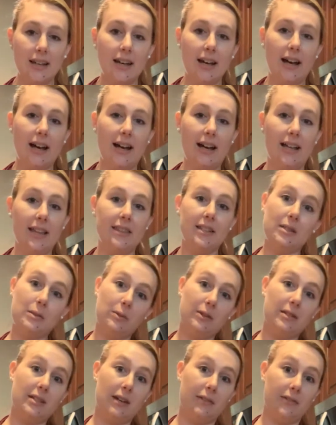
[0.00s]
this
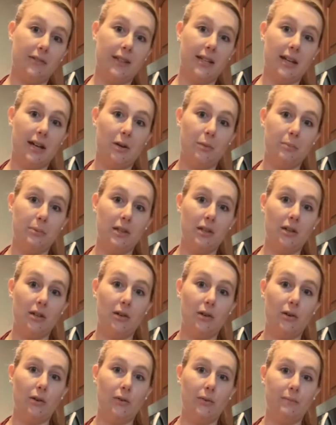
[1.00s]
will definitely help
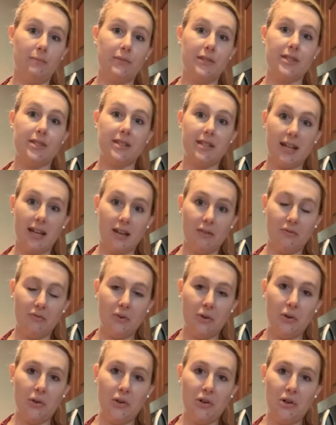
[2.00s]
you stay
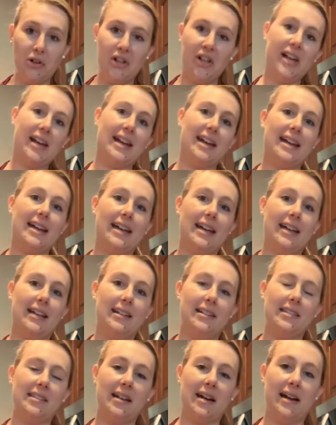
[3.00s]
full
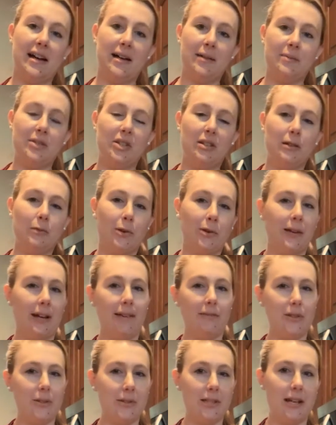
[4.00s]
and so you won't
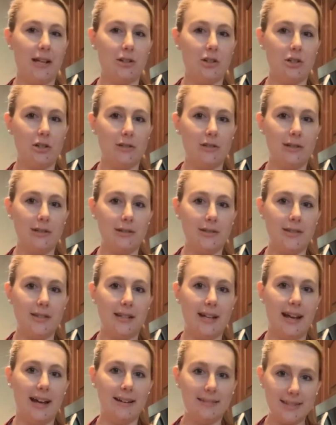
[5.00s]
have those extra little
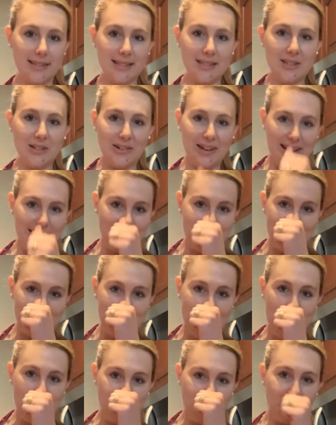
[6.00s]
snacks throughout the
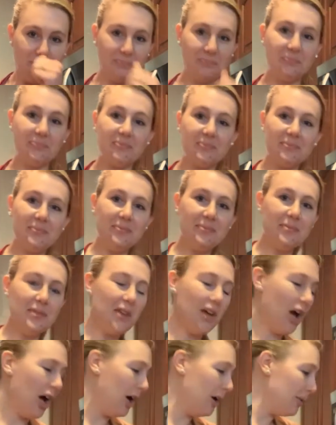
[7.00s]
day.
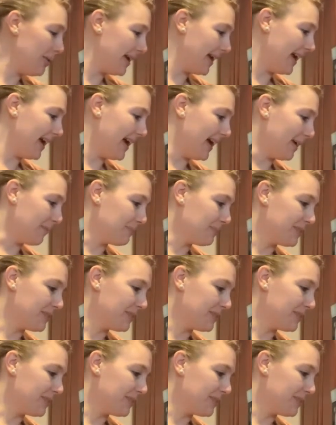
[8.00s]
Okay.